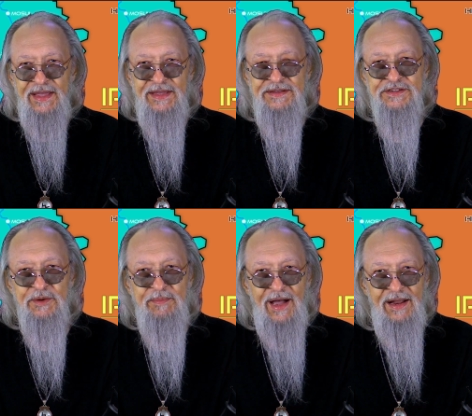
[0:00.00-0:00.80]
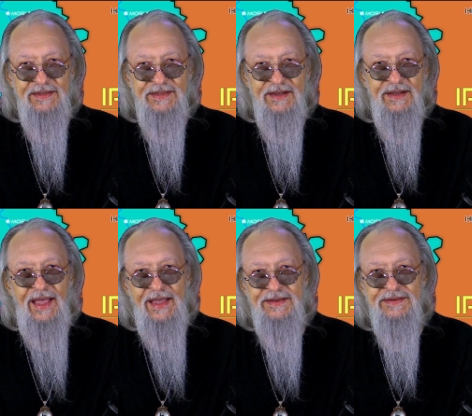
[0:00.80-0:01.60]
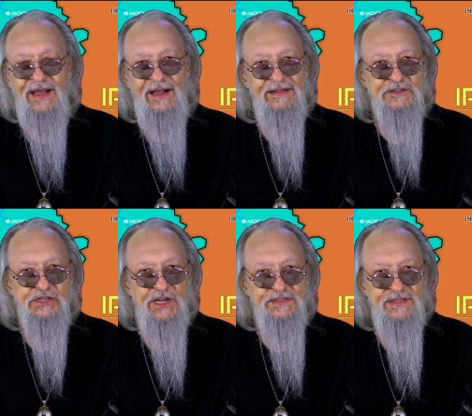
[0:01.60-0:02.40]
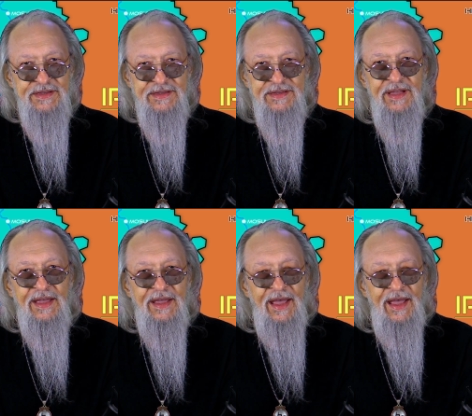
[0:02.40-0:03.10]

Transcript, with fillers: in Jabalia and Al Shati